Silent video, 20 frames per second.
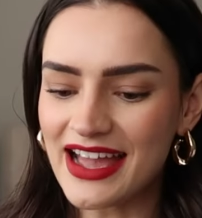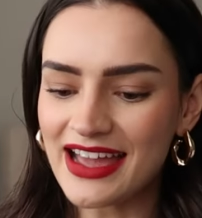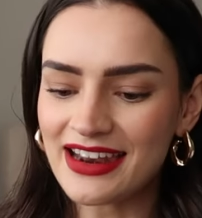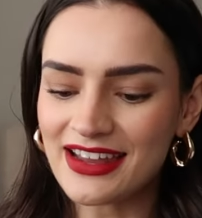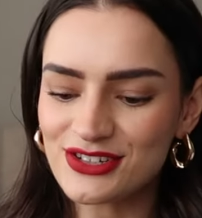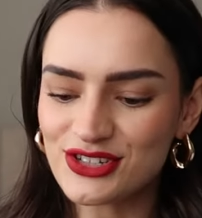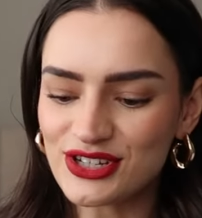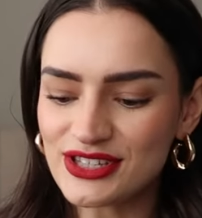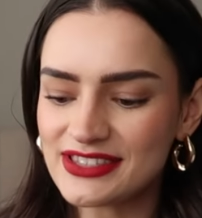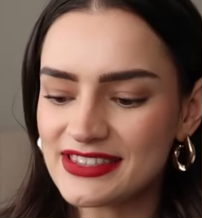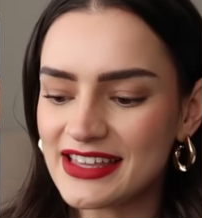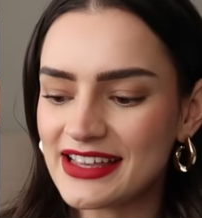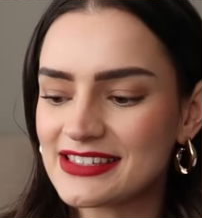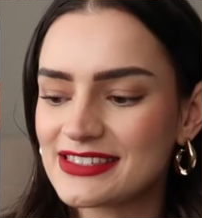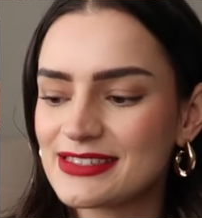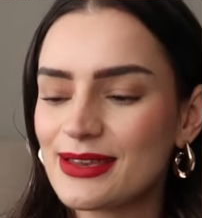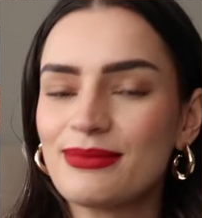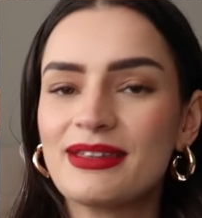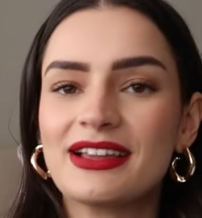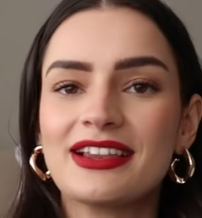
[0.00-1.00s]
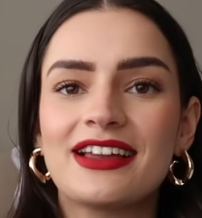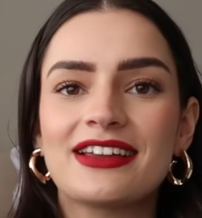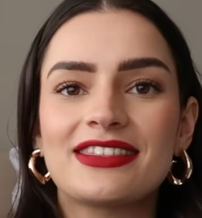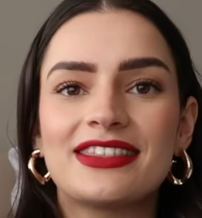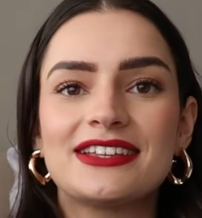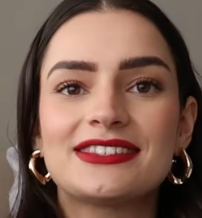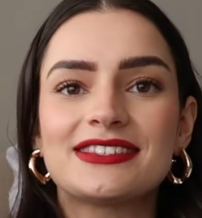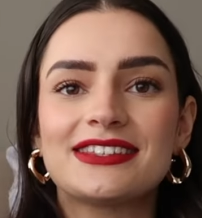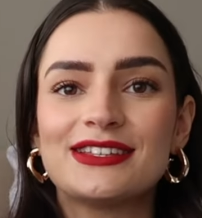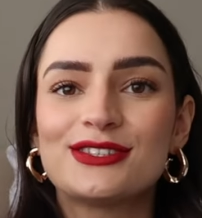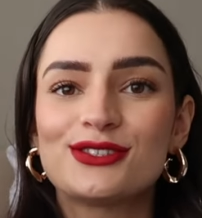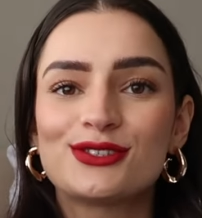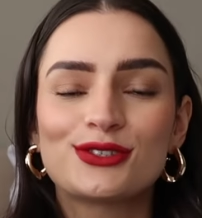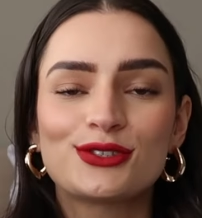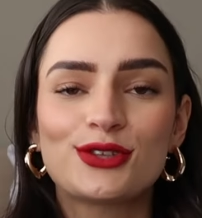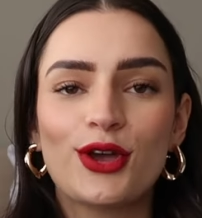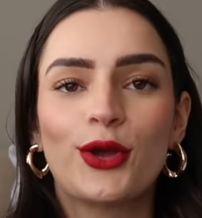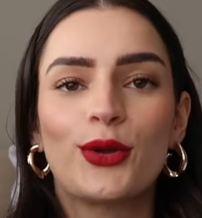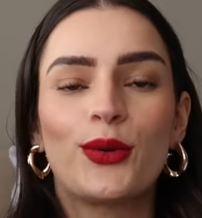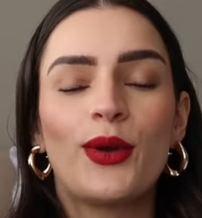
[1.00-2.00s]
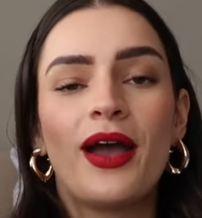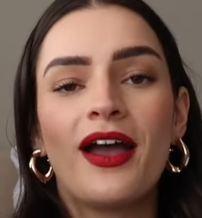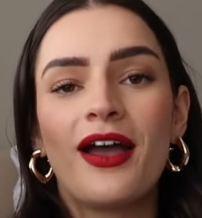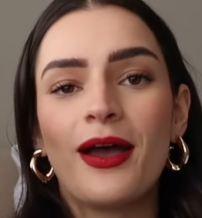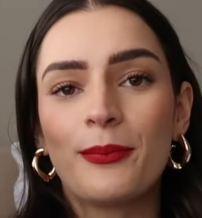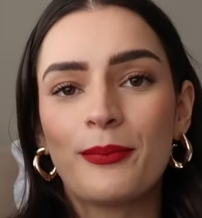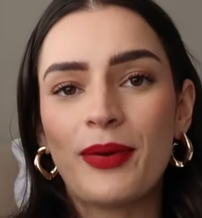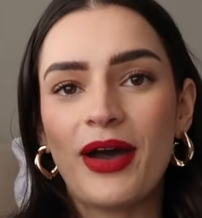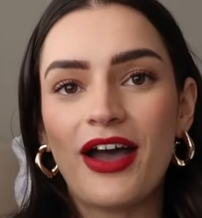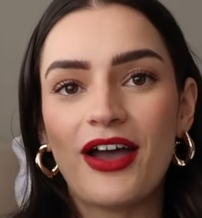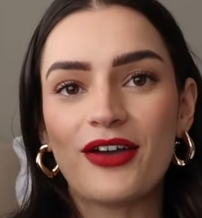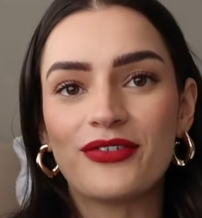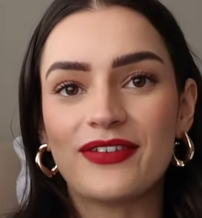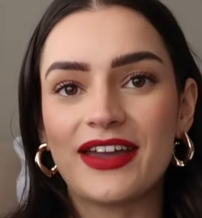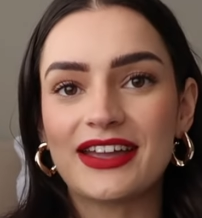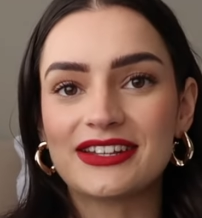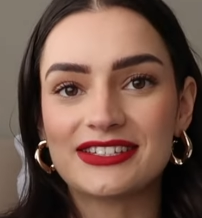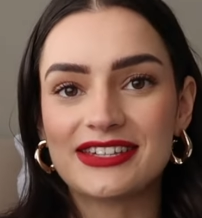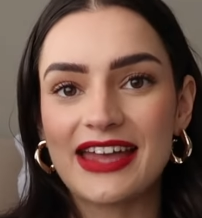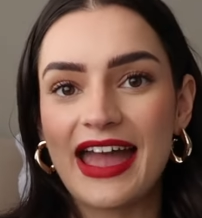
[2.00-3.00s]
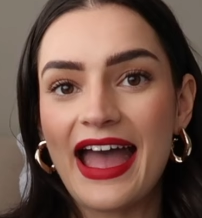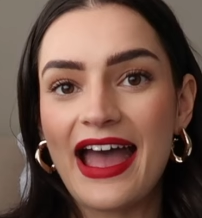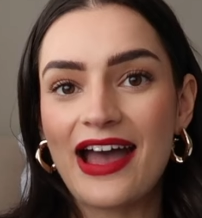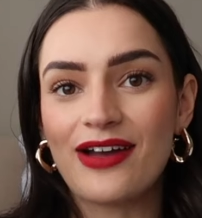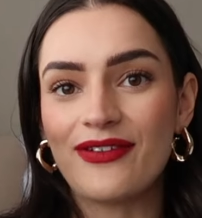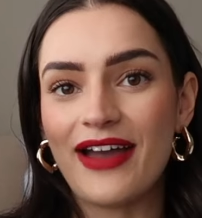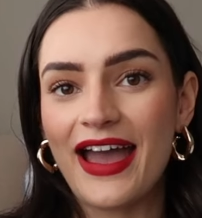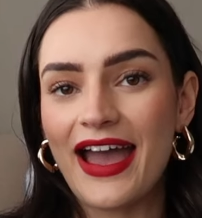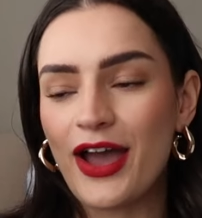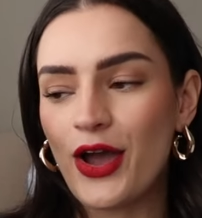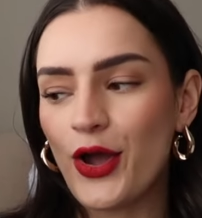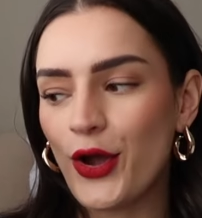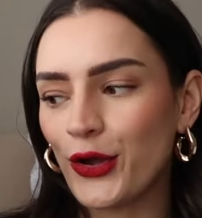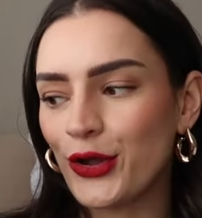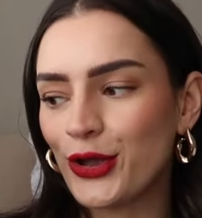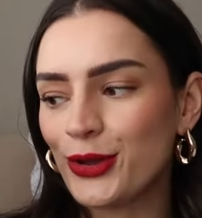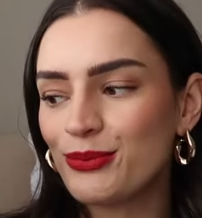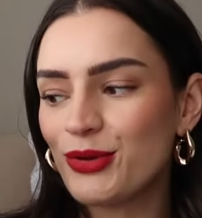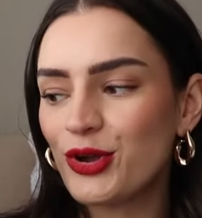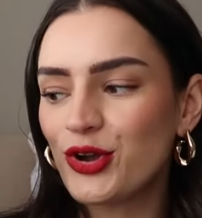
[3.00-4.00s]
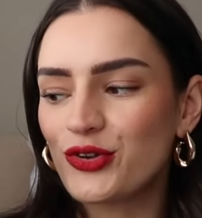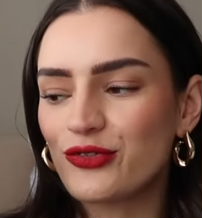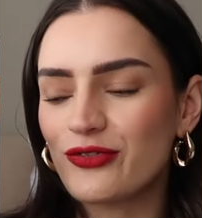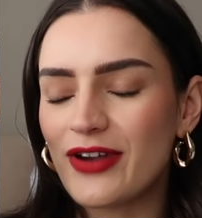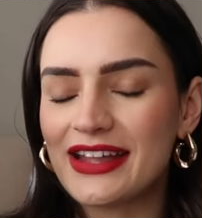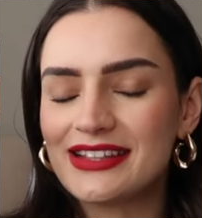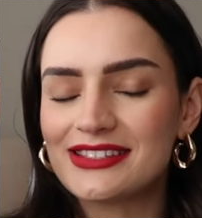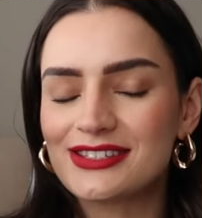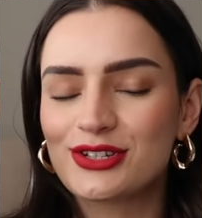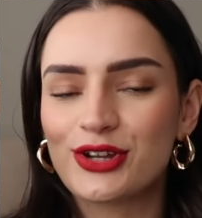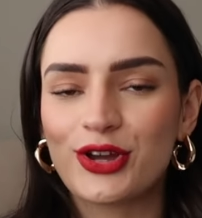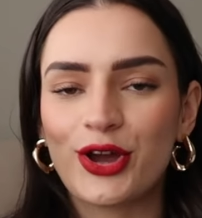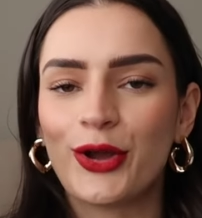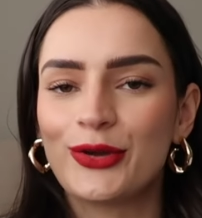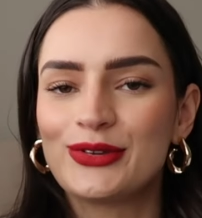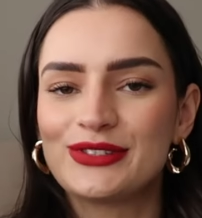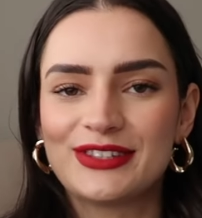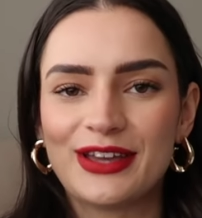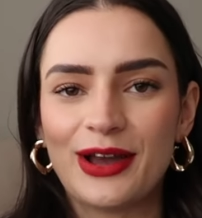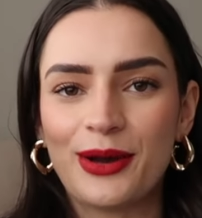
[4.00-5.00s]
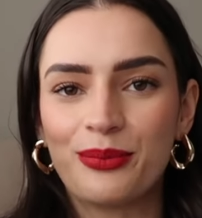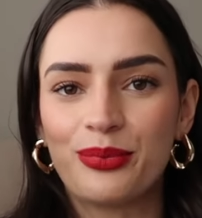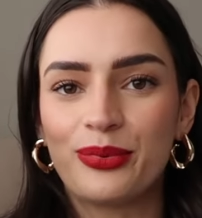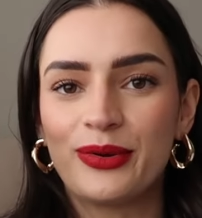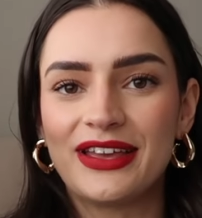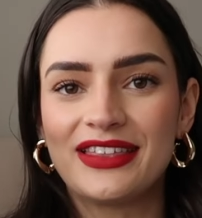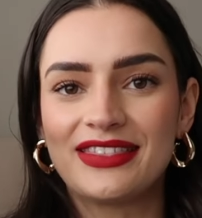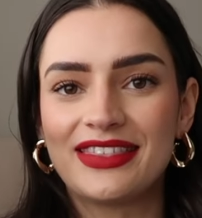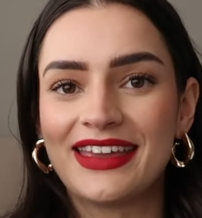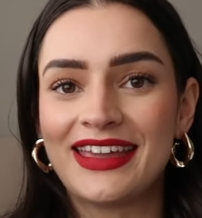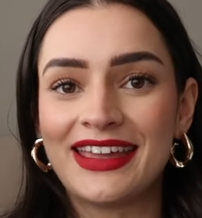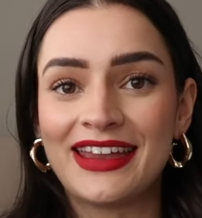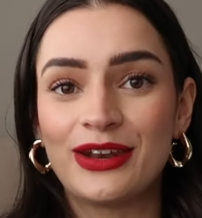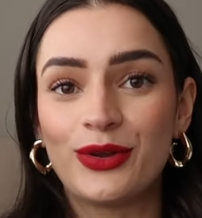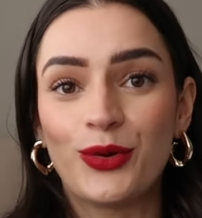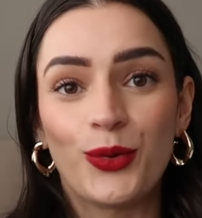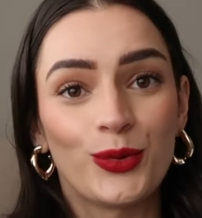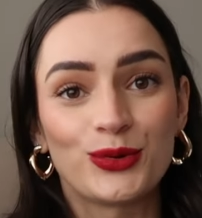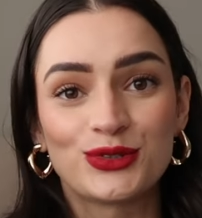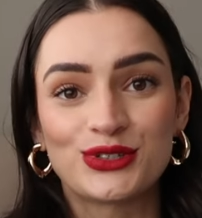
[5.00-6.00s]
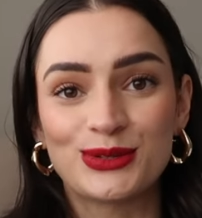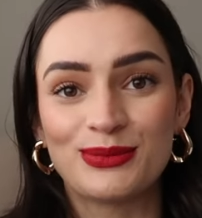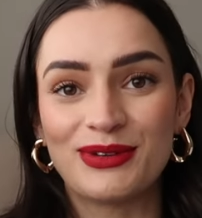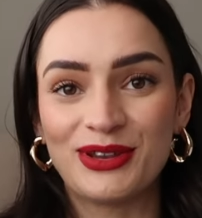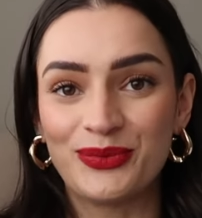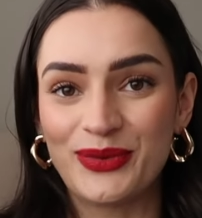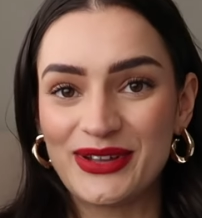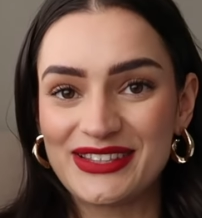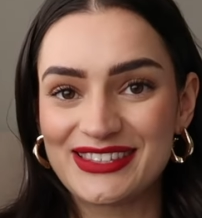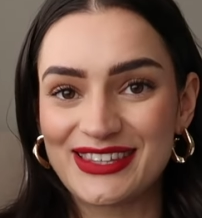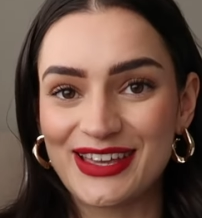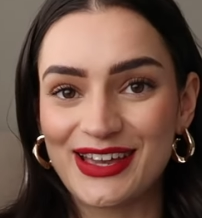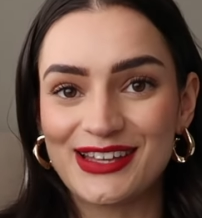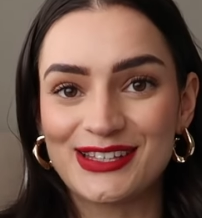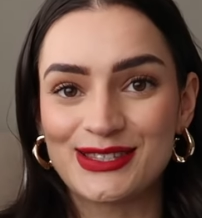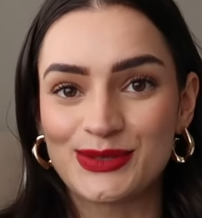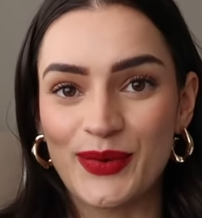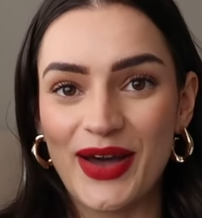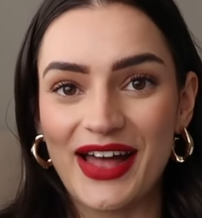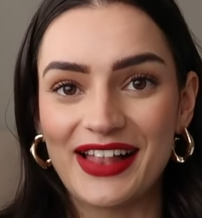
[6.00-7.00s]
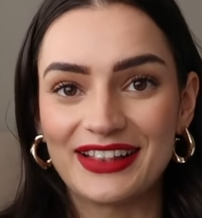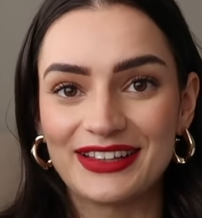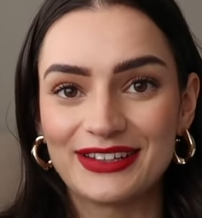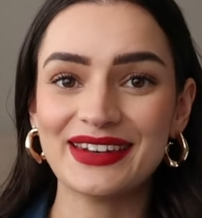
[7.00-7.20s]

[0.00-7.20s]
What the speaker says: And I just think something like this is so perfect to have at home. Great to cozy up with in autumn and winter as well.